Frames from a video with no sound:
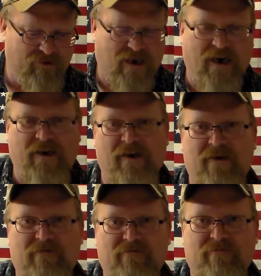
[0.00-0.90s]
It's kind
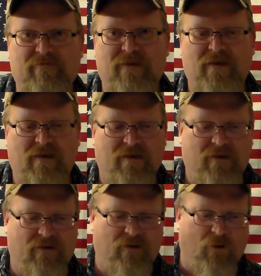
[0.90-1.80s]
of
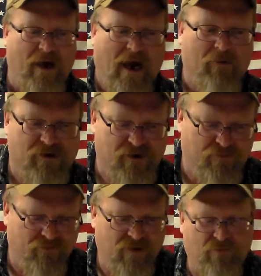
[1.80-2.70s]
the way I was
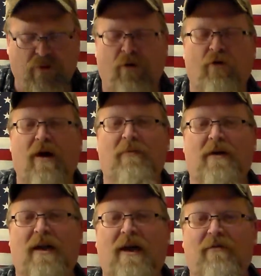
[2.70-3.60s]
programmed
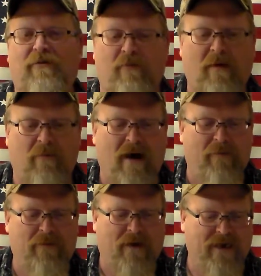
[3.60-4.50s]
in life from my
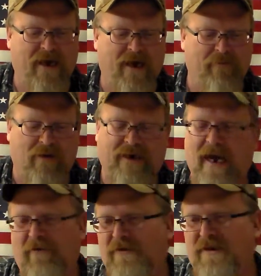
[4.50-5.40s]
mom and my dad. My
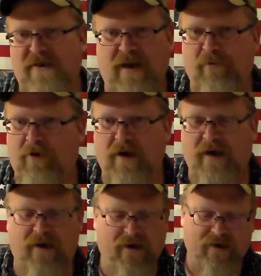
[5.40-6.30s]
dad was the same
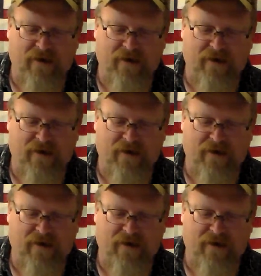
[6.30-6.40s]
way.